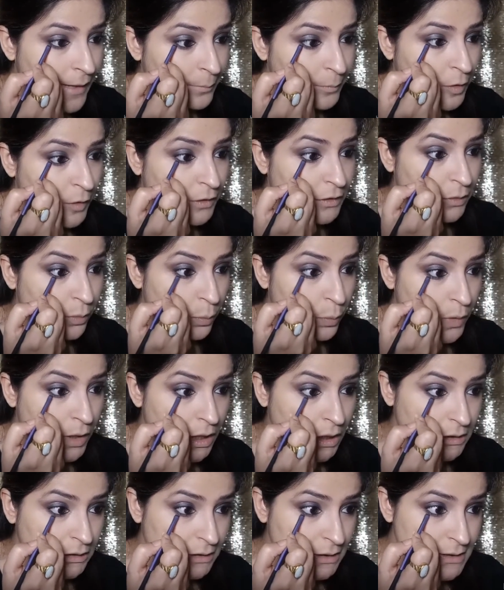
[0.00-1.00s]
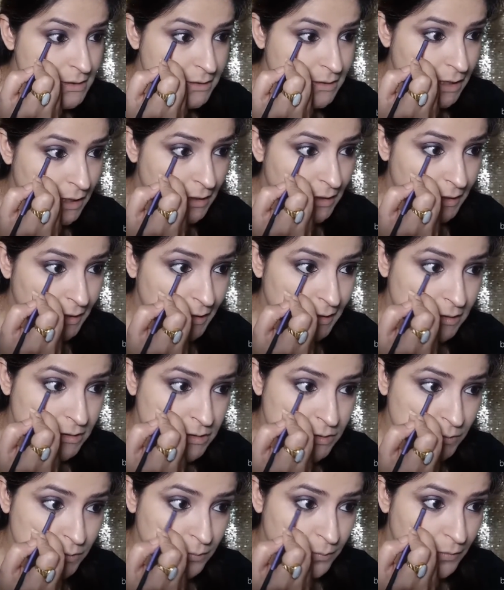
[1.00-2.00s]
I'm going to work this color
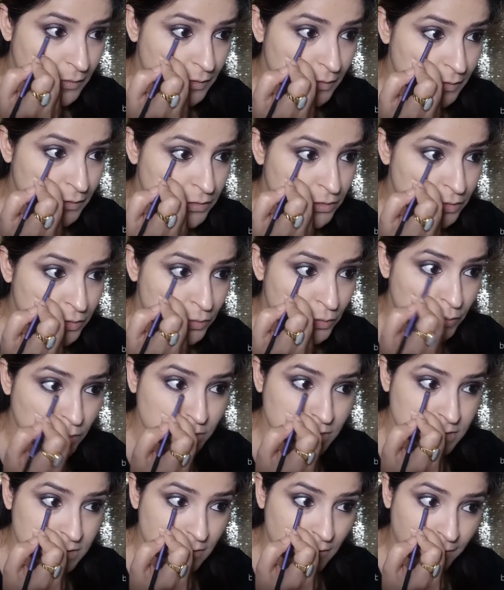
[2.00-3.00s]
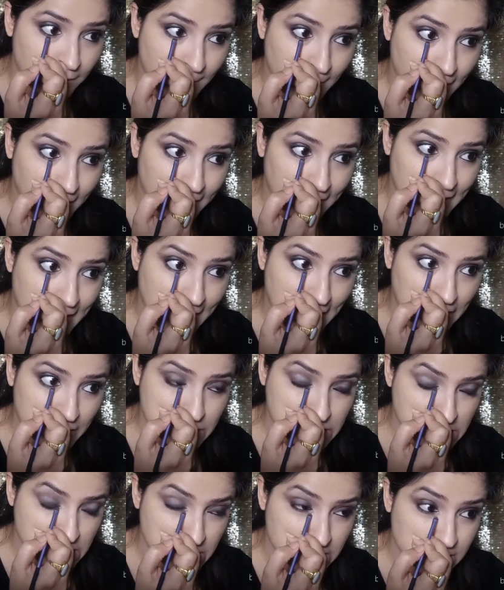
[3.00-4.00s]
into the roots of my
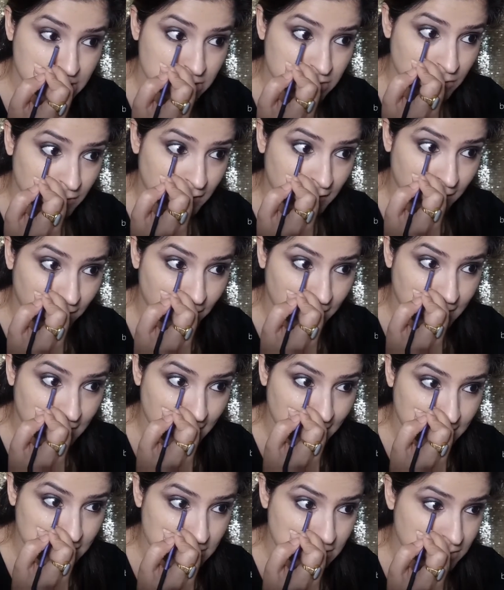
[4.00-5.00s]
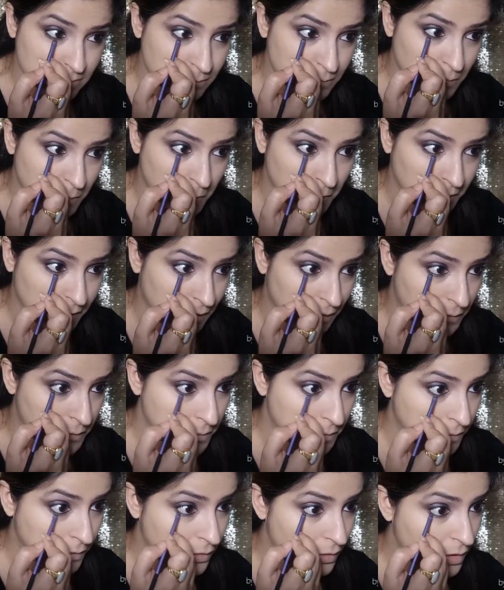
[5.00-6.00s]
lashes to give it that smoky
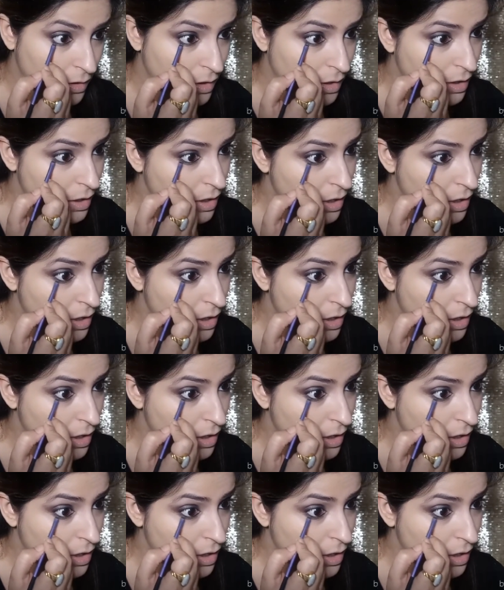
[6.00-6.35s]
look.